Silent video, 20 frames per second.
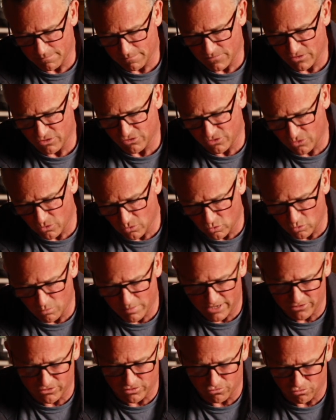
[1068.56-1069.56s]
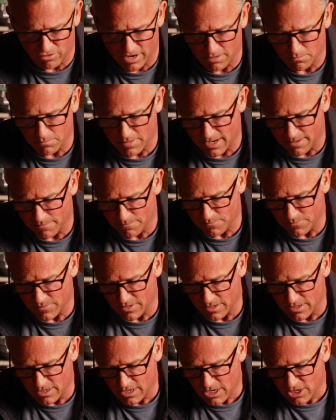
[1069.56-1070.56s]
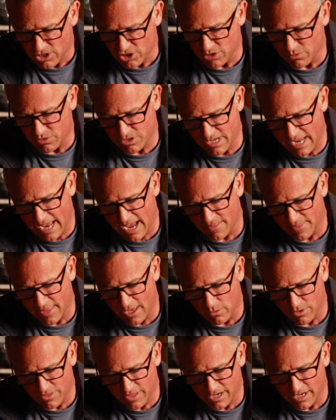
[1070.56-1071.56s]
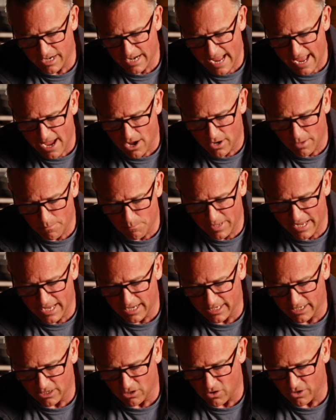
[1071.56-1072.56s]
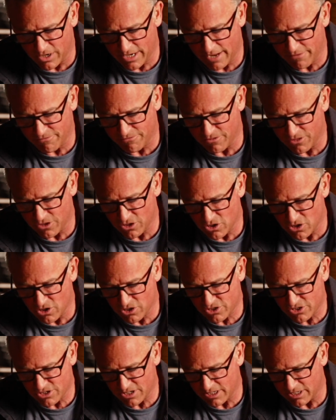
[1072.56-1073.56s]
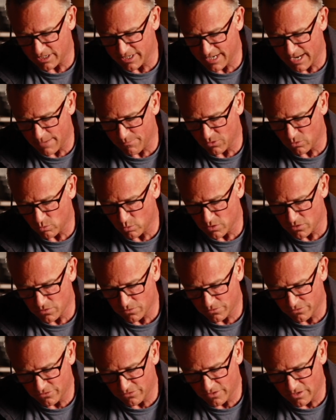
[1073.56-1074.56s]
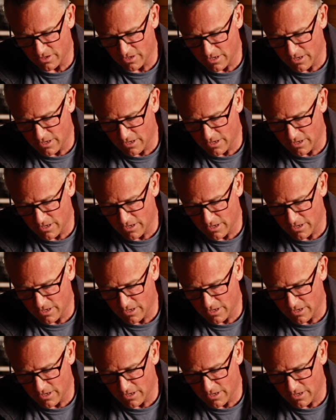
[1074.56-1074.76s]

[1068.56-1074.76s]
The school must have rung Mum. She was down there within an hour, barely long enough for the nurse to clean up the wounds.